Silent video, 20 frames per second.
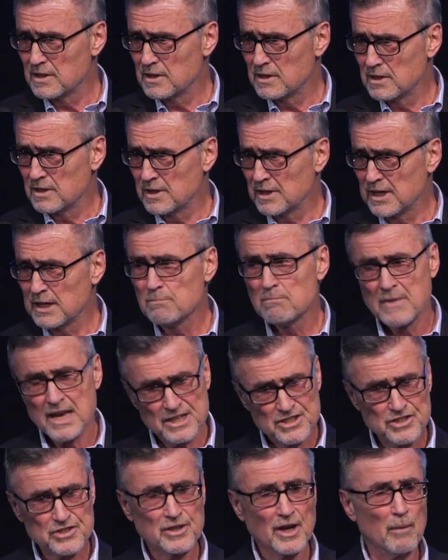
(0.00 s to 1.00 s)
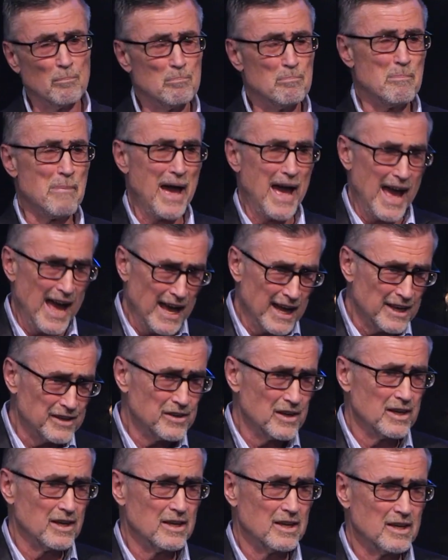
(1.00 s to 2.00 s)
He messed up bad.
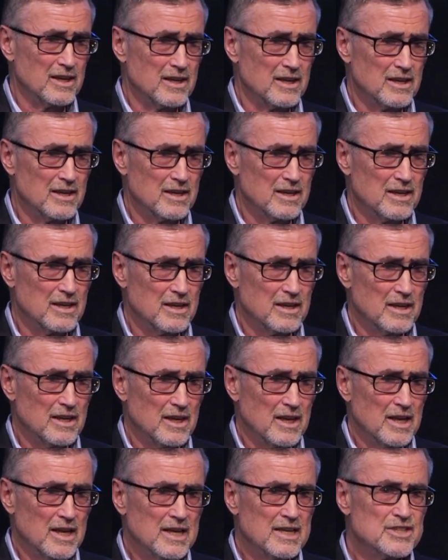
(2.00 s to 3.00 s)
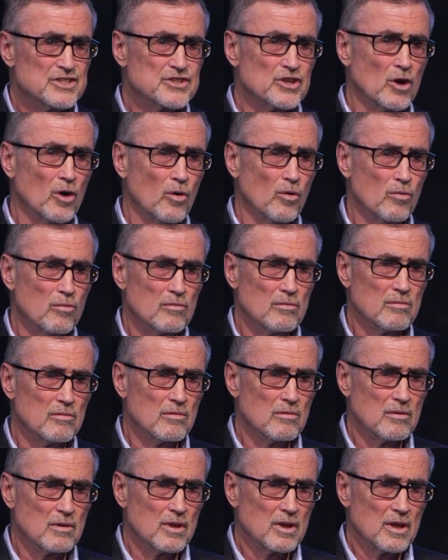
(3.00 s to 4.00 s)
And so
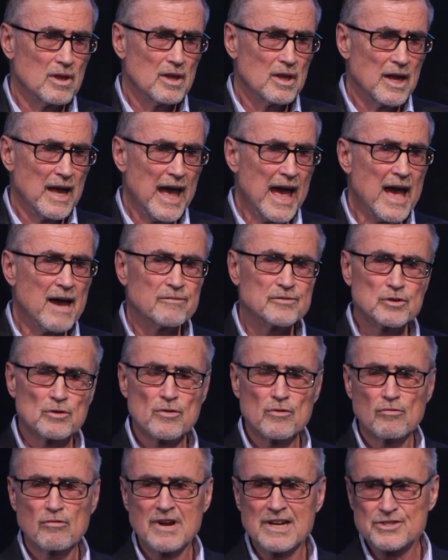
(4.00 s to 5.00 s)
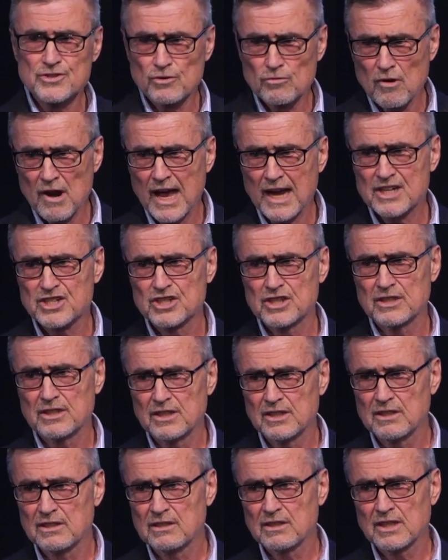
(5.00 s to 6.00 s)
after the resurrection,
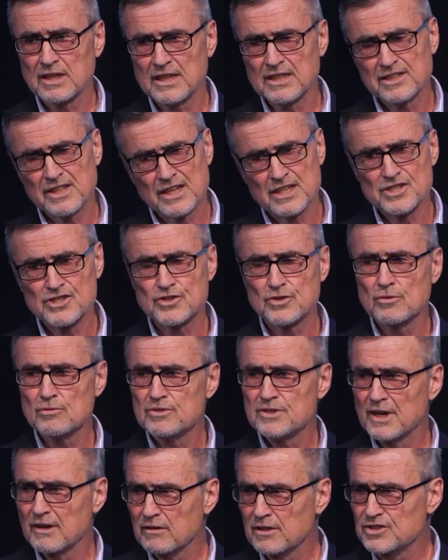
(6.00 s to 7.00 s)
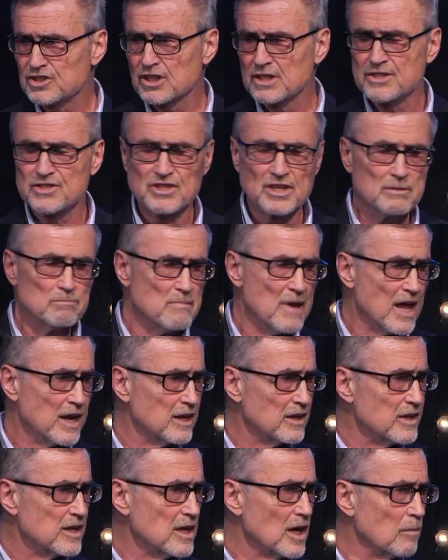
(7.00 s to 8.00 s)
and he did his due diligence, he met in
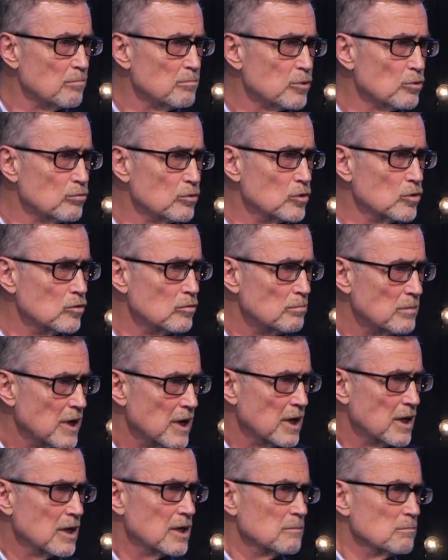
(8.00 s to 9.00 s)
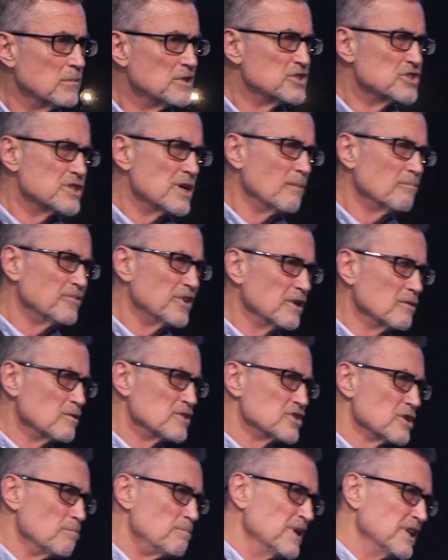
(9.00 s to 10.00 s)
the upper room, but something was a
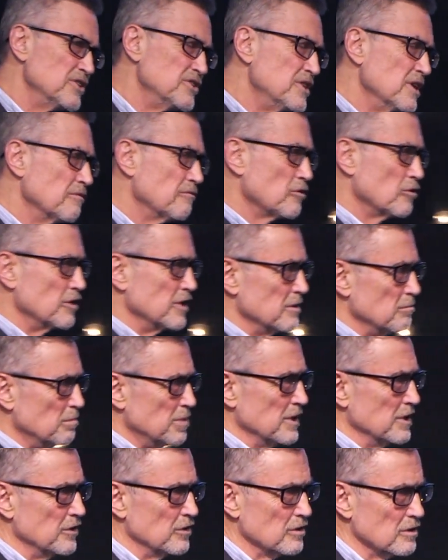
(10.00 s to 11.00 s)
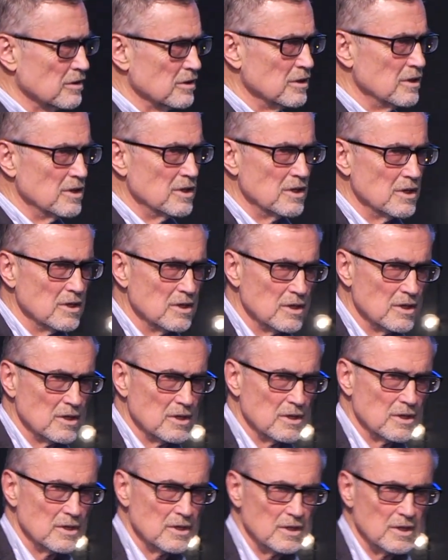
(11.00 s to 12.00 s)
bit different in Peter.
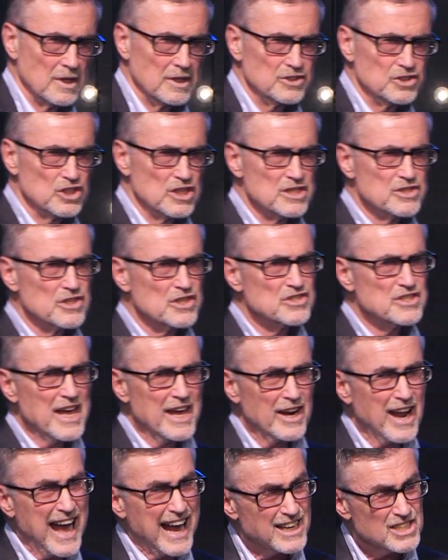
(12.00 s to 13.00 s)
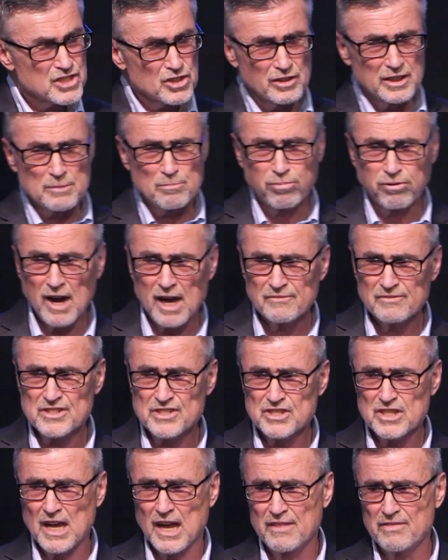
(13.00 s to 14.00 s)
And Jesus had actually
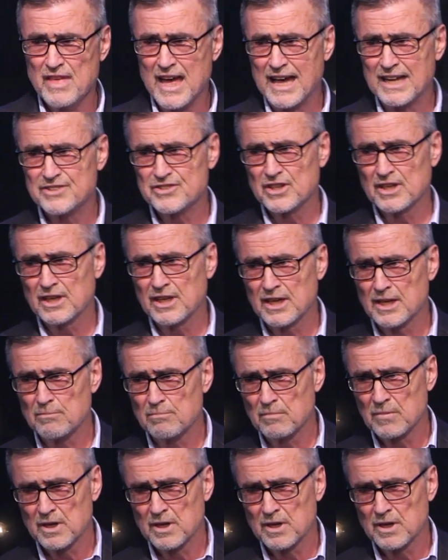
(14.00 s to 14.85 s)
prophesied that to him